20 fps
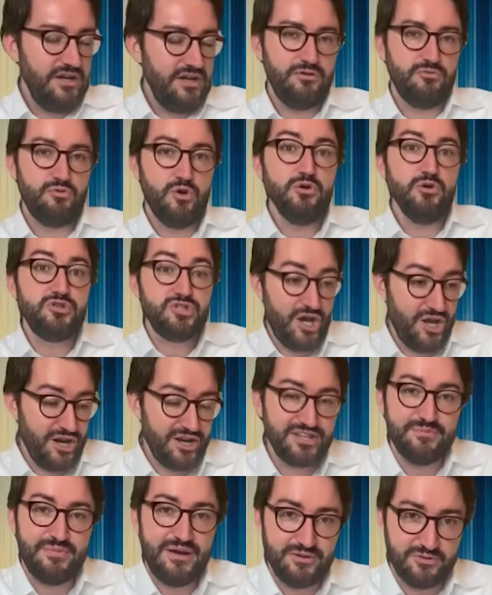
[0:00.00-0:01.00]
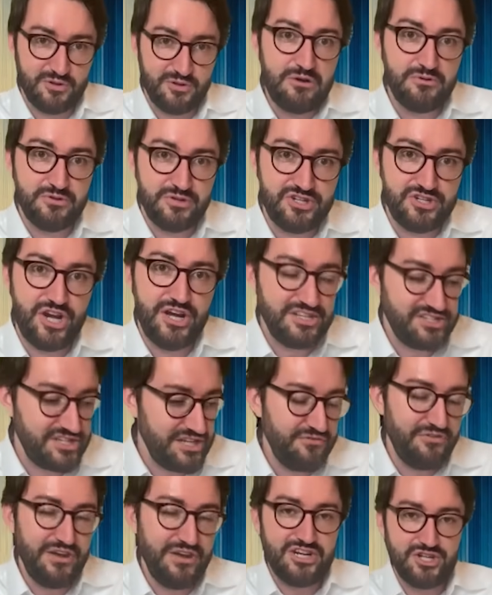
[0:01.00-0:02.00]
rose-colored about how Chinese
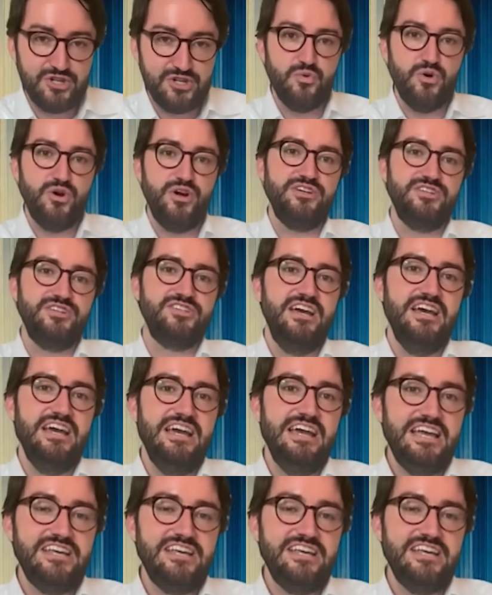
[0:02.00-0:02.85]
innovation works,